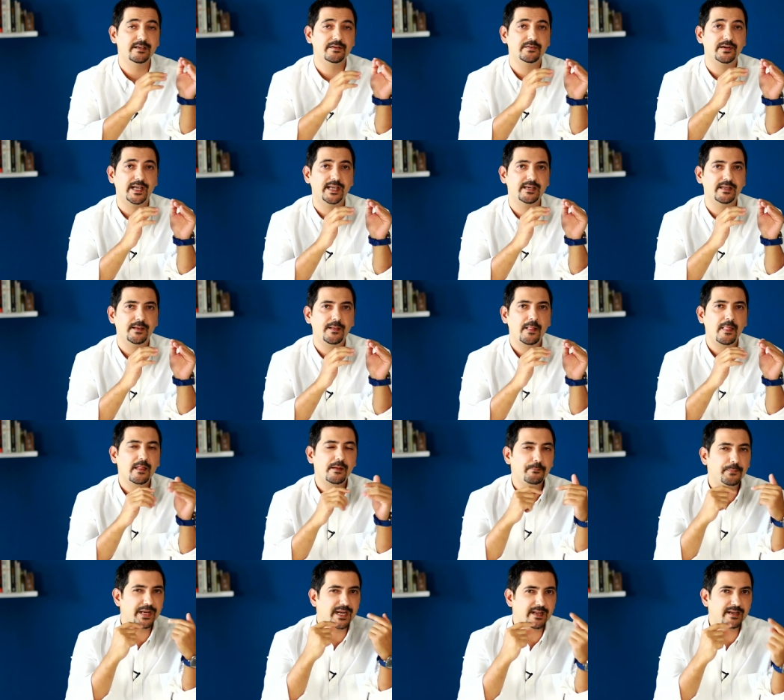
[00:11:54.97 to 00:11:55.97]
Right?
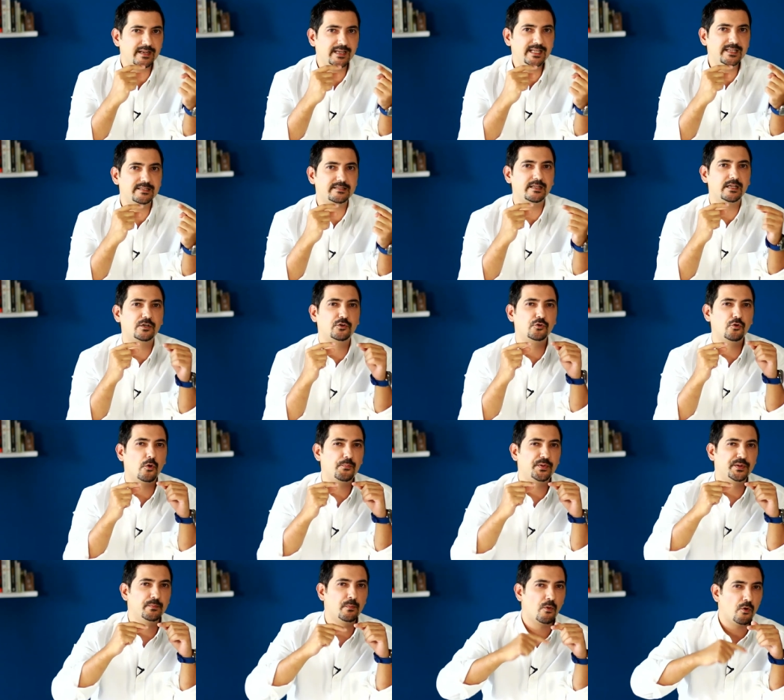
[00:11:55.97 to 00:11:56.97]
But at least it could
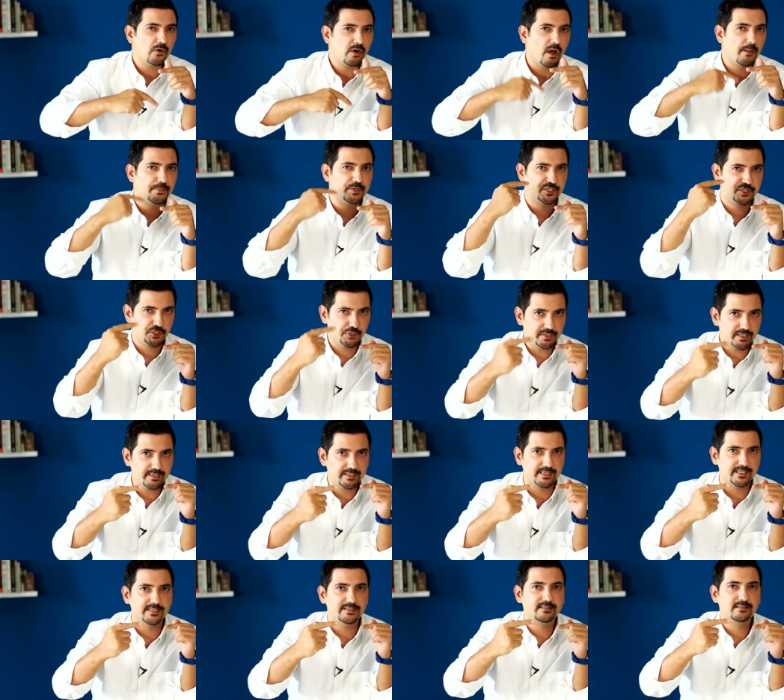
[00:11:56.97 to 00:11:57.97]
open more
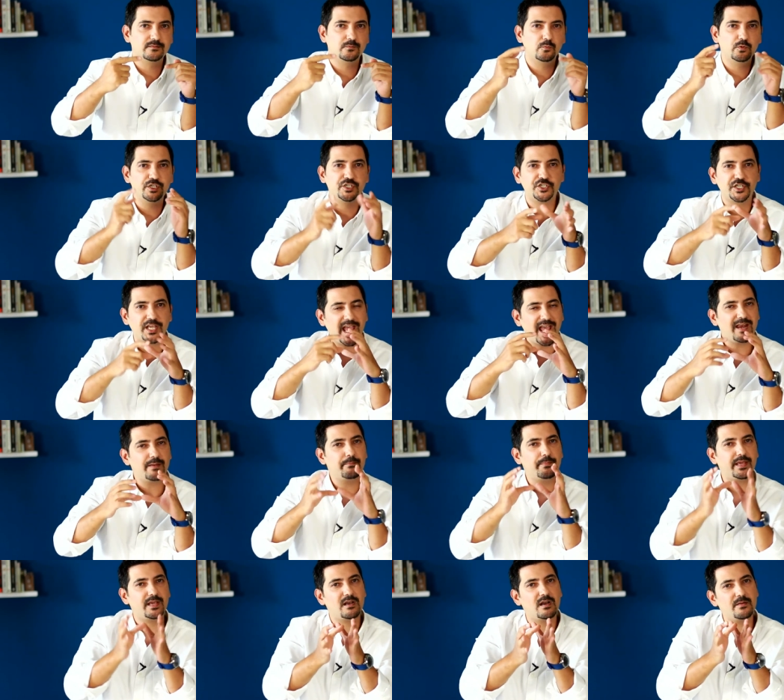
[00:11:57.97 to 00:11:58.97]
opportunities, which can
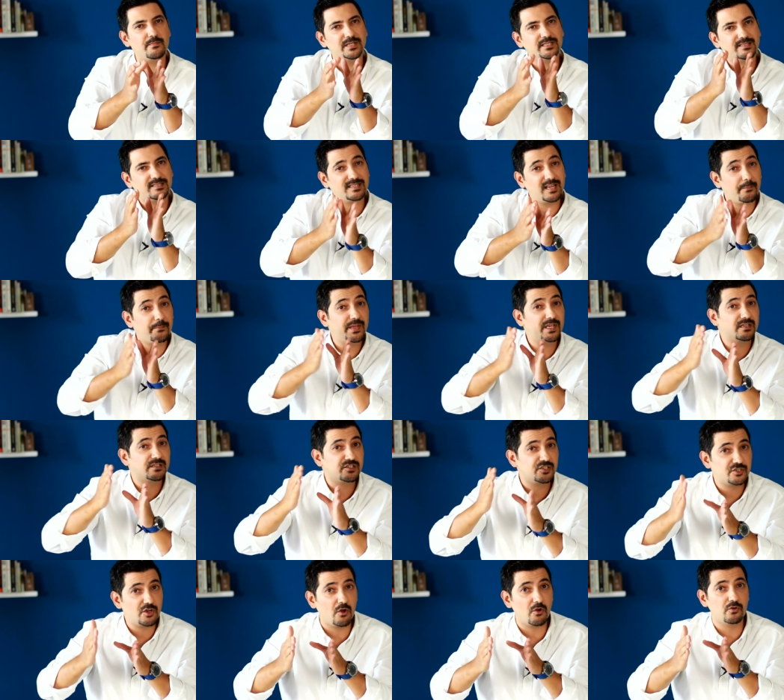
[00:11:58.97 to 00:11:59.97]
become a stepping
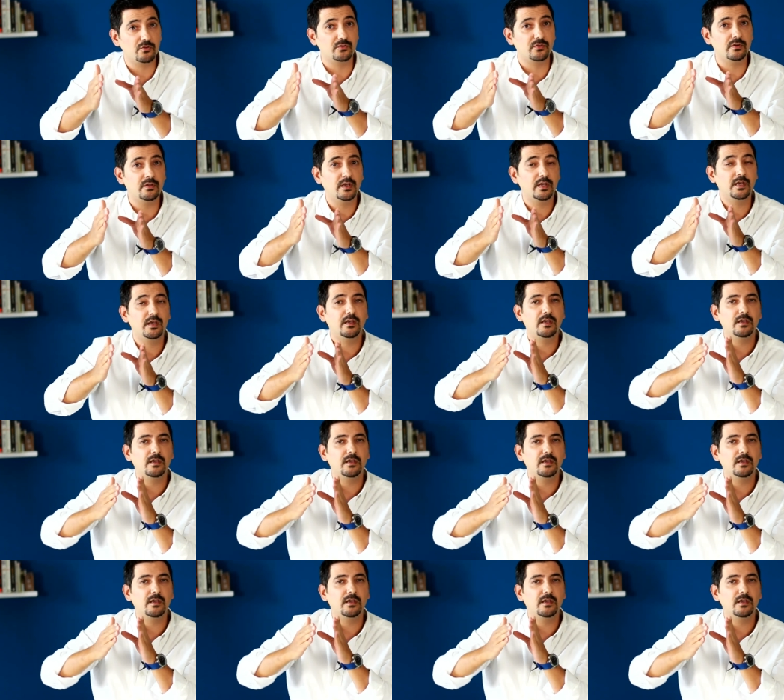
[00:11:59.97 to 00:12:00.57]
stone